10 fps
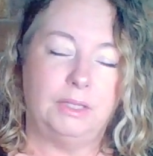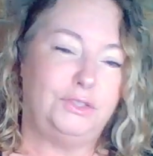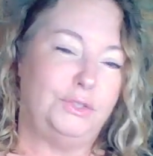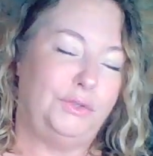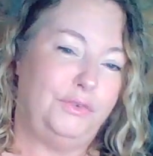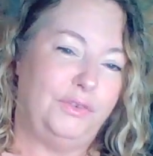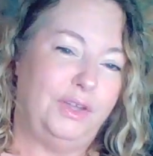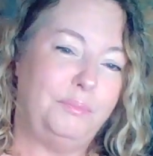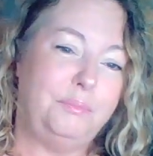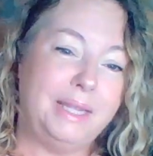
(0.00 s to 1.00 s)
to
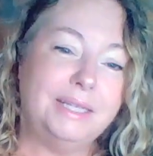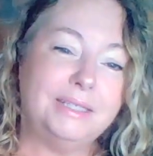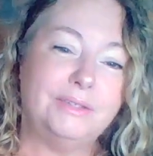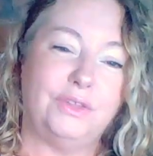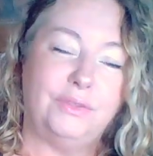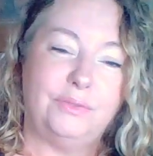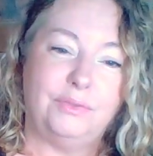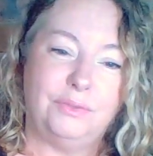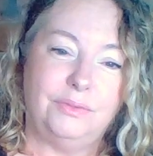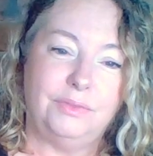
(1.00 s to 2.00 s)
admit that
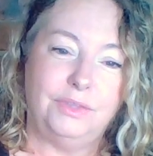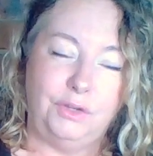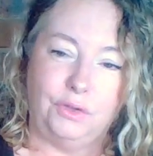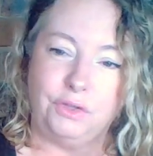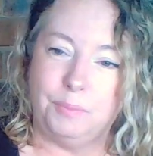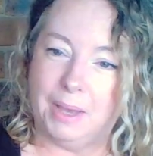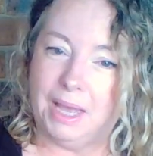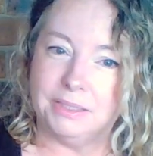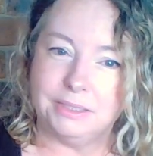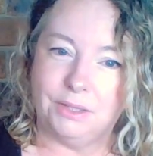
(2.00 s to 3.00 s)
you know your
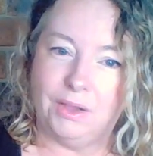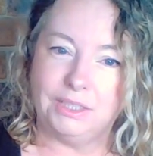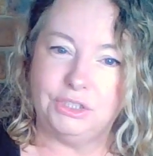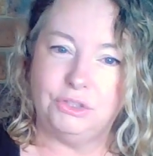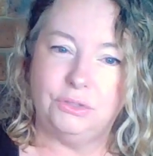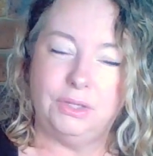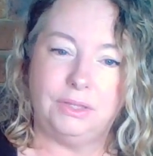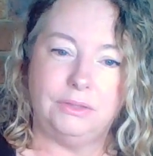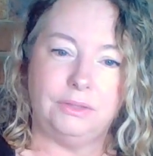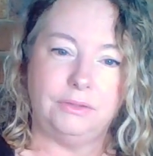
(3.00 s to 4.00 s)
partner's lying to you
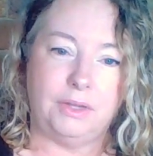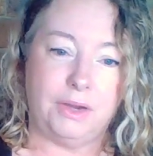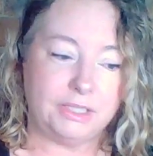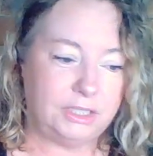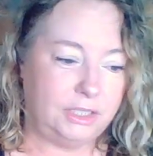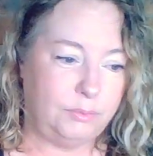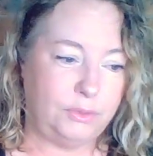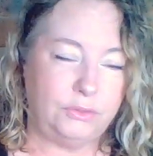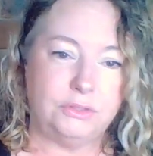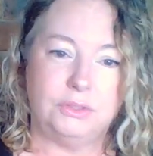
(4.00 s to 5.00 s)
and that they're actually an
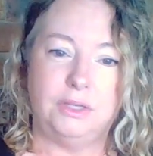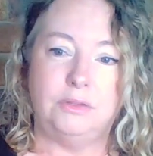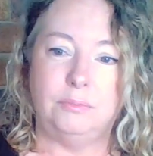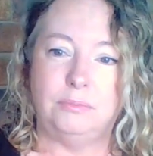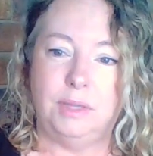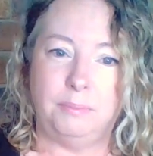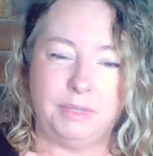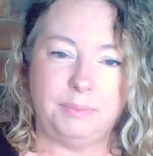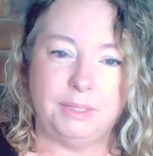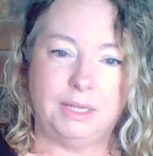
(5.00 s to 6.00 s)
abuser and a
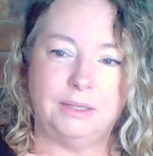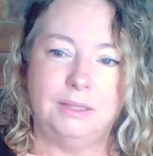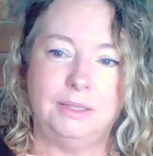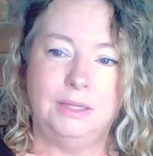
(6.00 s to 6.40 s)
manipulator